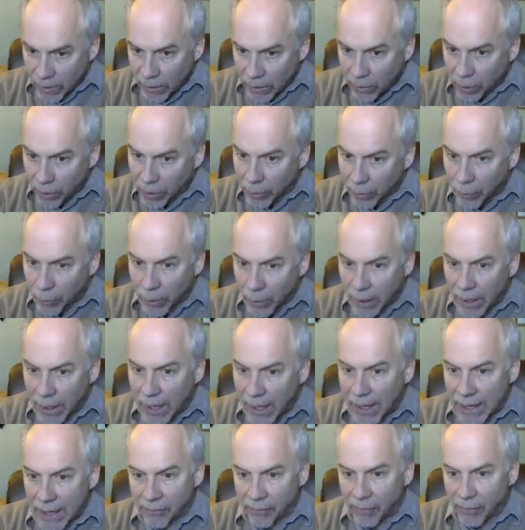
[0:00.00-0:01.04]
look at what I
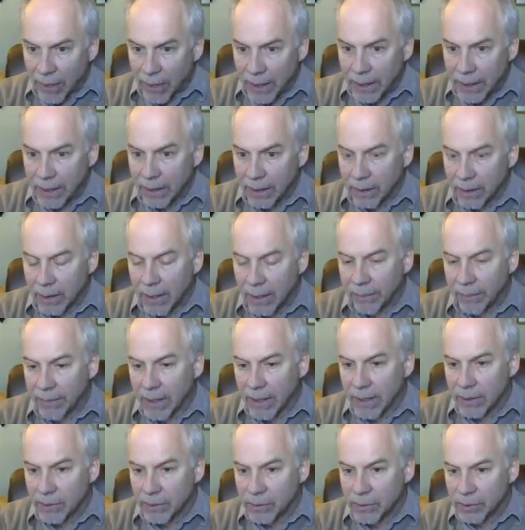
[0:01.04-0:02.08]
have right here. I've
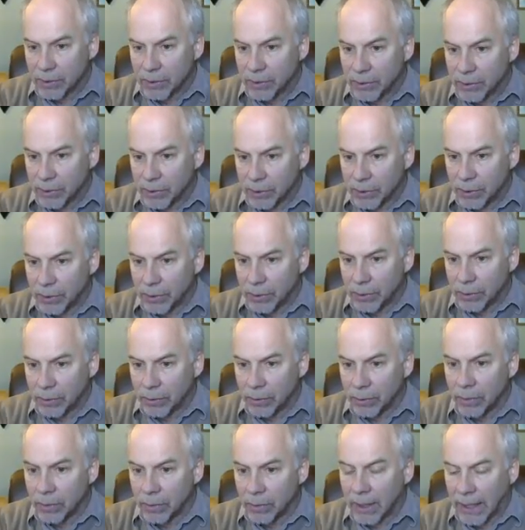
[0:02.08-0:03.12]
got
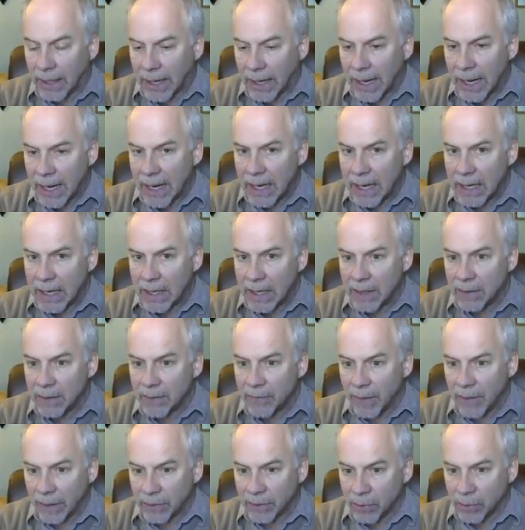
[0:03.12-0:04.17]
2k
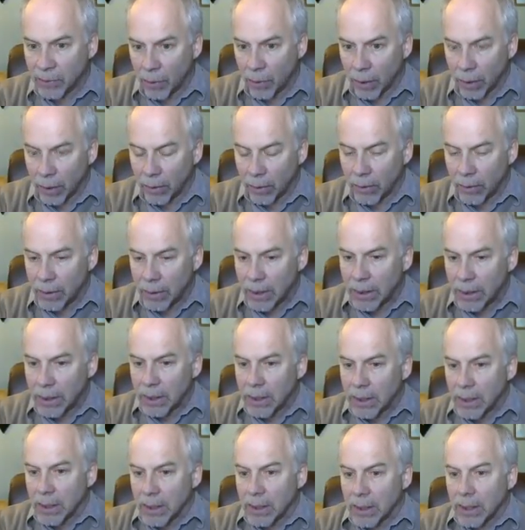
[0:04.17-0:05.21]
factorial.
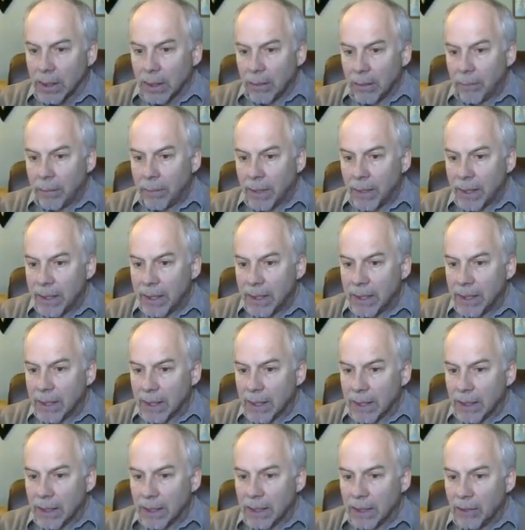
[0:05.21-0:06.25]
But
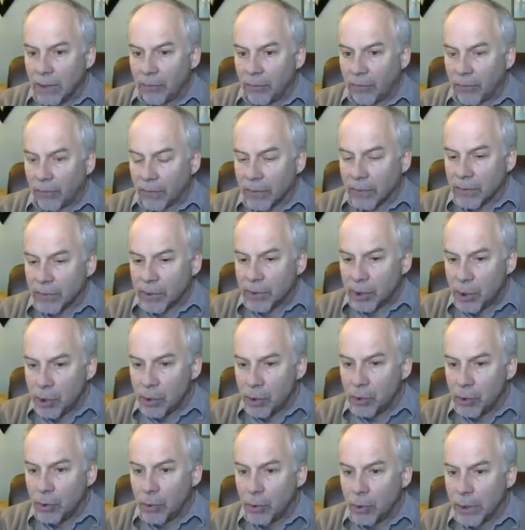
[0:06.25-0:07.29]
if
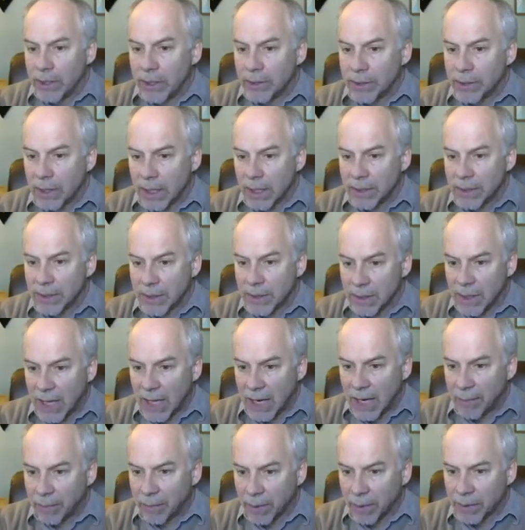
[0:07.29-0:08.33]
2 is less than
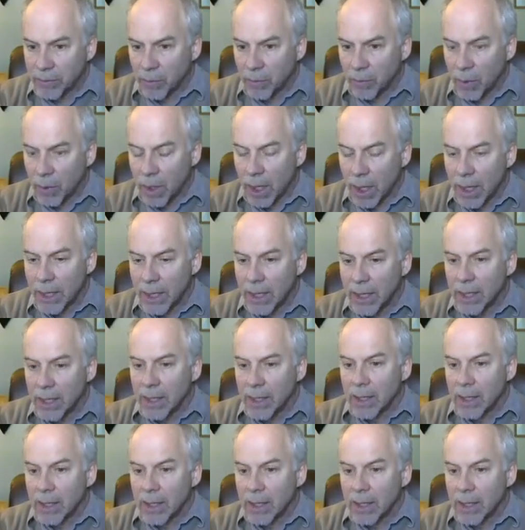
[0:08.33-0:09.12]
k plus 1,